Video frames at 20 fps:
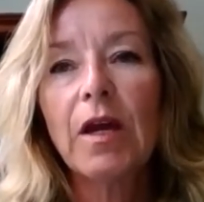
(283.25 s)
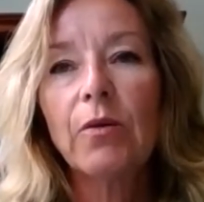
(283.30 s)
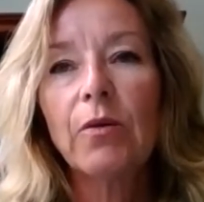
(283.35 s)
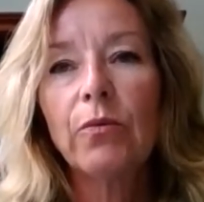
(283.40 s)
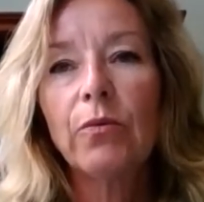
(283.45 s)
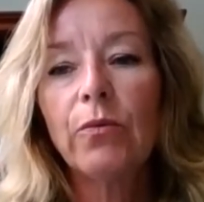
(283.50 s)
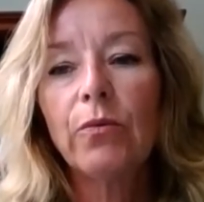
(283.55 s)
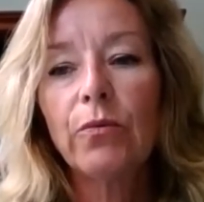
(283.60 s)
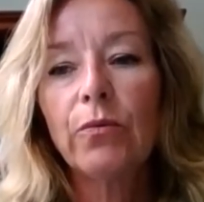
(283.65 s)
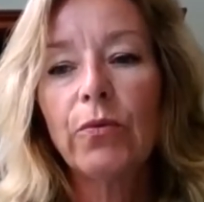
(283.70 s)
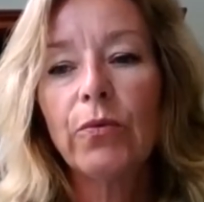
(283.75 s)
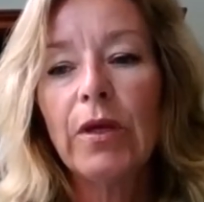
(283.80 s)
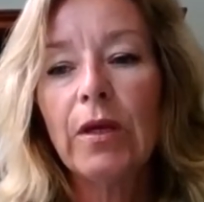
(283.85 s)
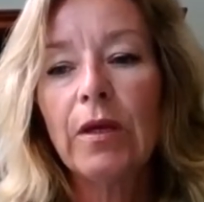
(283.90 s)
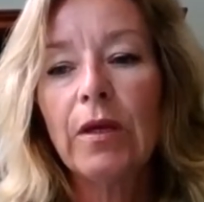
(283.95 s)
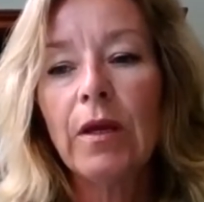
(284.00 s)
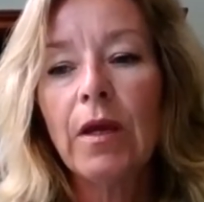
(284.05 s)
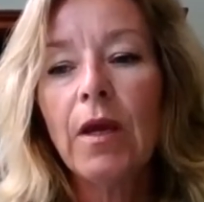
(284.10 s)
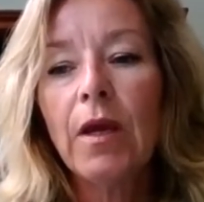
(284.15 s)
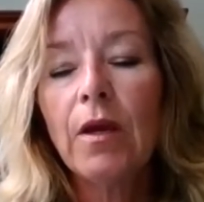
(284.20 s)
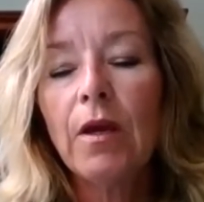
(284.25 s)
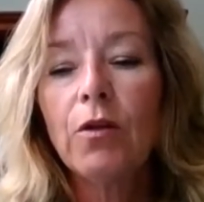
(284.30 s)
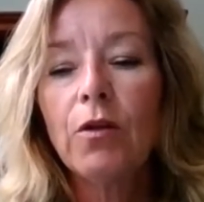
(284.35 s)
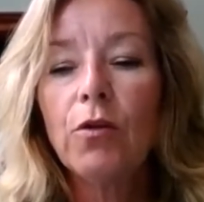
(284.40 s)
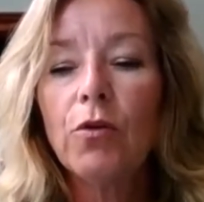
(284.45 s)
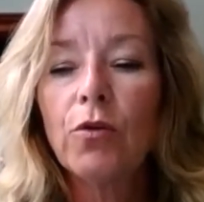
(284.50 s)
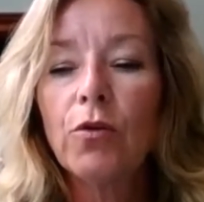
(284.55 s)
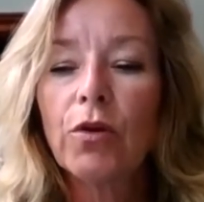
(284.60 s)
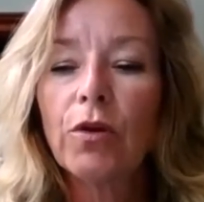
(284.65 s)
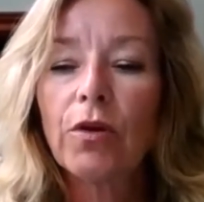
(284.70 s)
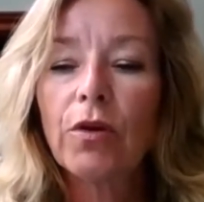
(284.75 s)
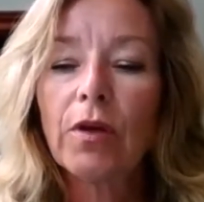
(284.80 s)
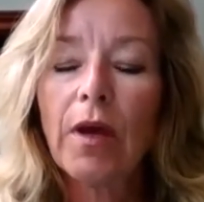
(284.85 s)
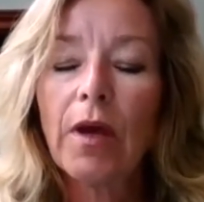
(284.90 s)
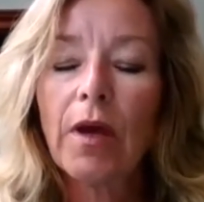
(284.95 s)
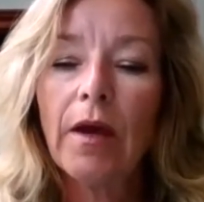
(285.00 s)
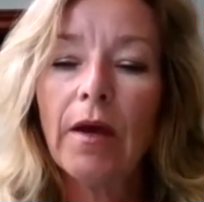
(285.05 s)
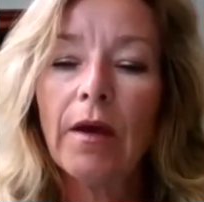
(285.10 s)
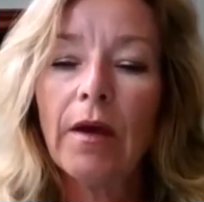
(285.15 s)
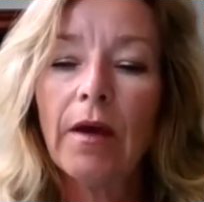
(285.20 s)
and we look
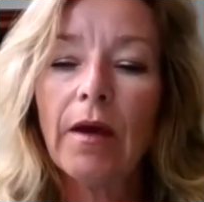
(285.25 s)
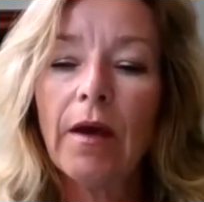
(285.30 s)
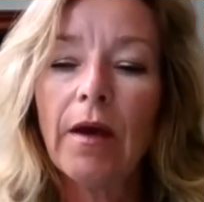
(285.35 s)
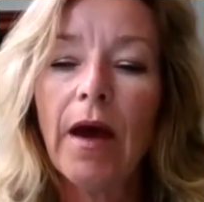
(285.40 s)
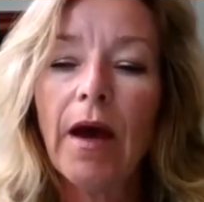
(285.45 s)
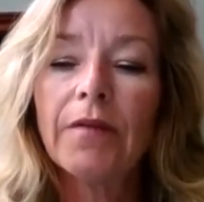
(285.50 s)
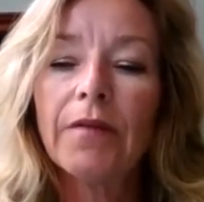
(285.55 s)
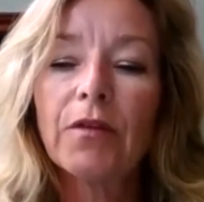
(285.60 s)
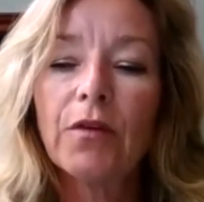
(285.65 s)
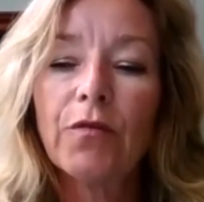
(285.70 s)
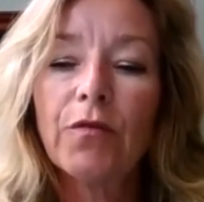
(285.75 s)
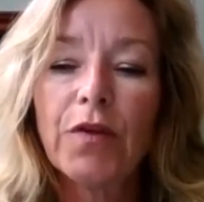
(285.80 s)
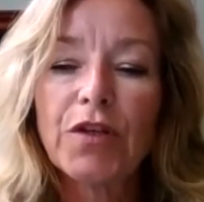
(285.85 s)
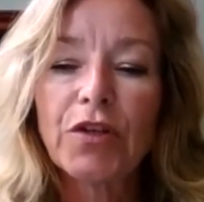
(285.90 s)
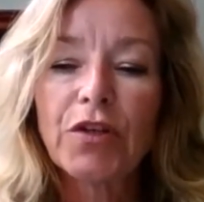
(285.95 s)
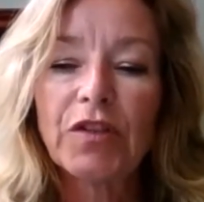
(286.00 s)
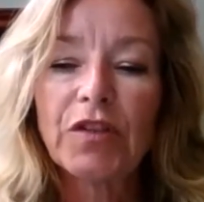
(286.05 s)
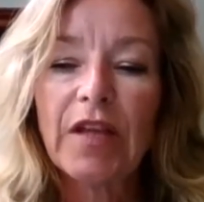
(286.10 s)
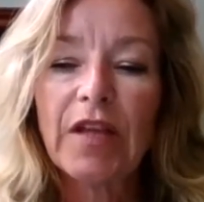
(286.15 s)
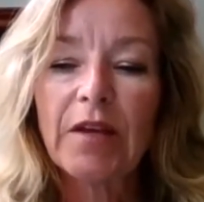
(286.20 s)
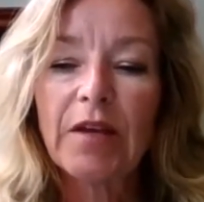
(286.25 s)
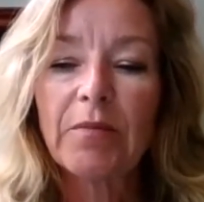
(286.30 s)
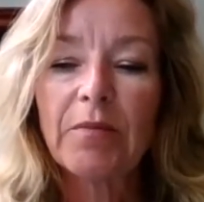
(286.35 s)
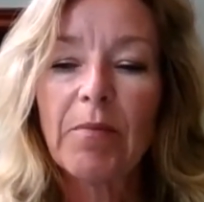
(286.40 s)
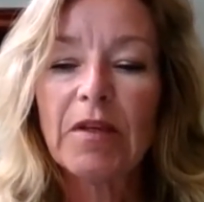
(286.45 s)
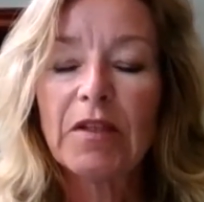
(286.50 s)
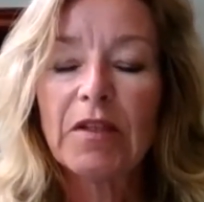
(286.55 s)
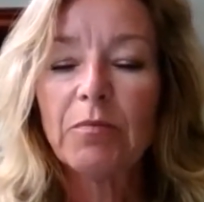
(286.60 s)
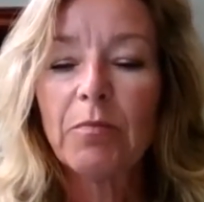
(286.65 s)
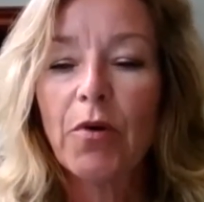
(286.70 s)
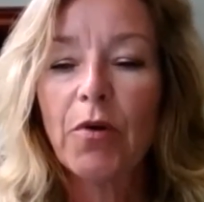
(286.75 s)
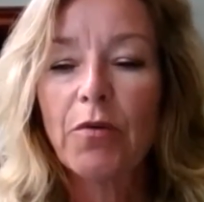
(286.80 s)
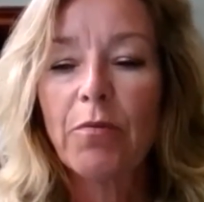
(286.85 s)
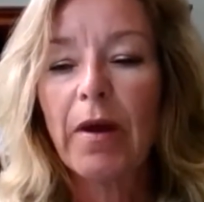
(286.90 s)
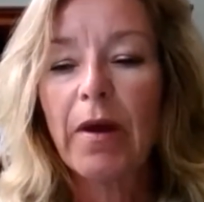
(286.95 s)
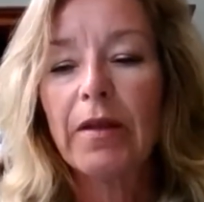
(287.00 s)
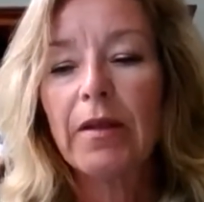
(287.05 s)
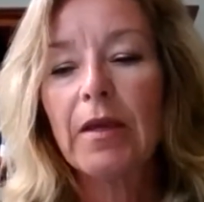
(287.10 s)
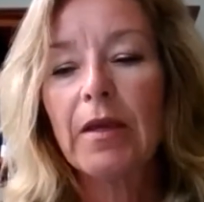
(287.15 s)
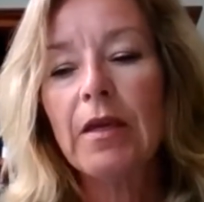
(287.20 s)
at the official statements both
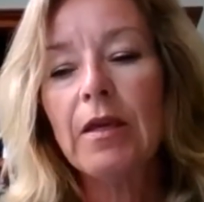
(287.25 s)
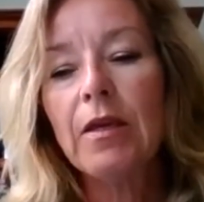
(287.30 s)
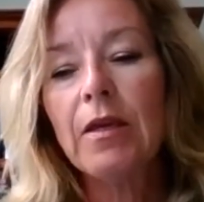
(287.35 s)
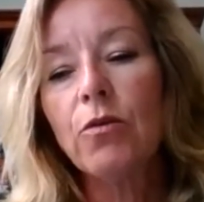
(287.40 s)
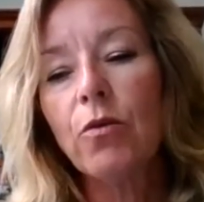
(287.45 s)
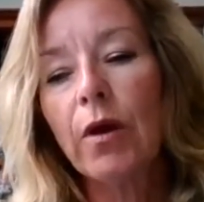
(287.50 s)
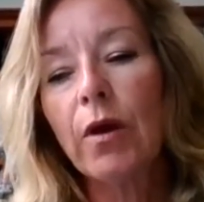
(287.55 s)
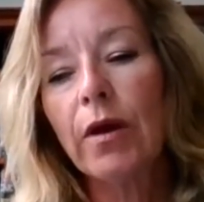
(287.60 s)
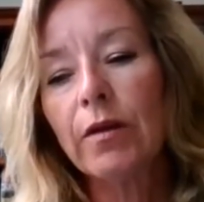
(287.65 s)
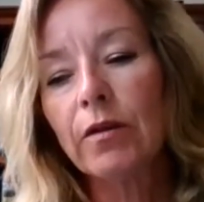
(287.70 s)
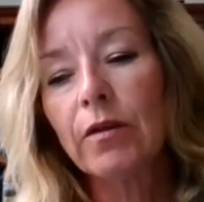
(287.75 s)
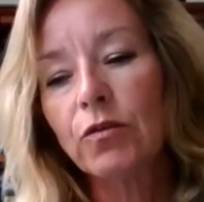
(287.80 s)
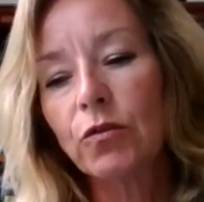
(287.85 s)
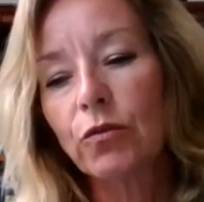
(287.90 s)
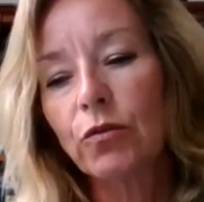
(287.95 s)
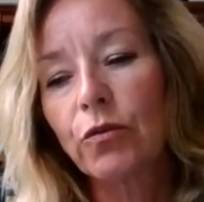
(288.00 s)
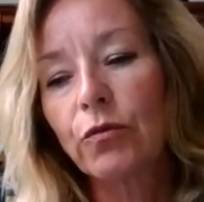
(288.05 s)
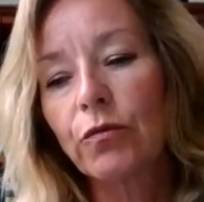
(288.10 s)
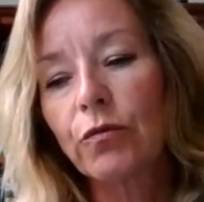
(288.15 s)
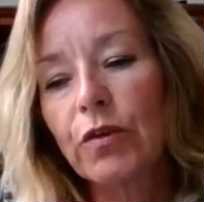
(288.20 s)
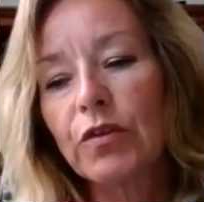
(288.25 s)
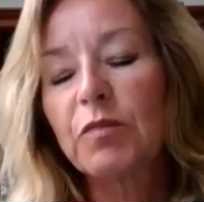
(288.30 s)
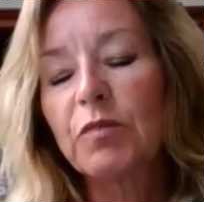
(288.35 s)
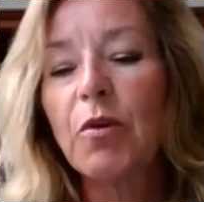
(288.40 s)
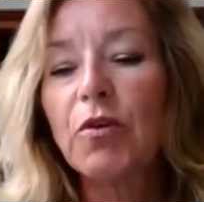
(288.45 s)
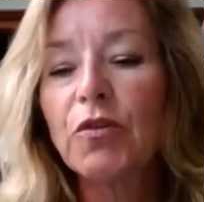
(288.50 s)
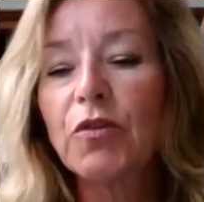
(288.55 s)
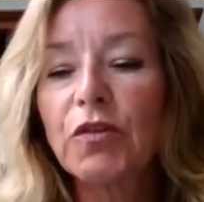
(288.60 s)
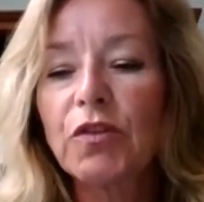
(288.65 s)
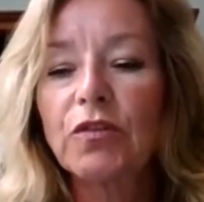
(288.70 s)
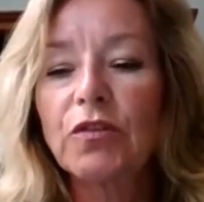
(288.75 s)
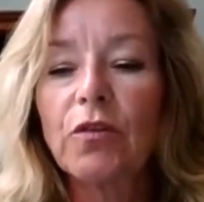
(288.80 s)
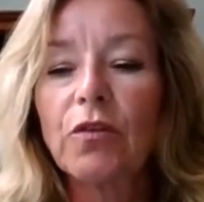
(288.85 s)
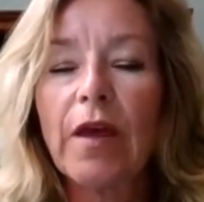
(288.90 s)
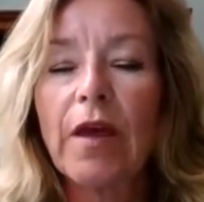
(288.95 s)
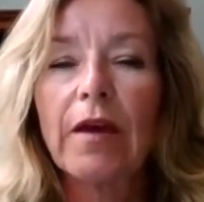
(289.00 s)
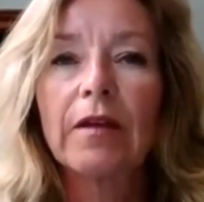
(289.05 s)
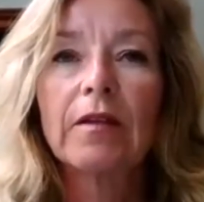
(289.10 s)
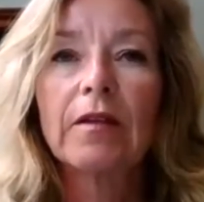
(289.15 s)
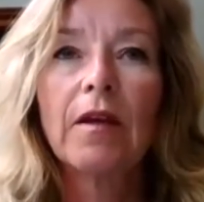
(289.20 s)
by the EU and the sort of responses to
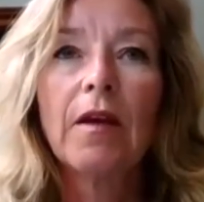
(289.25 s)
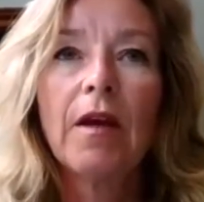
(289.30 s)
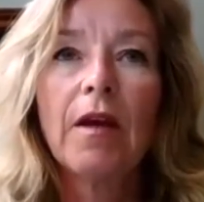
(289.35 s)
that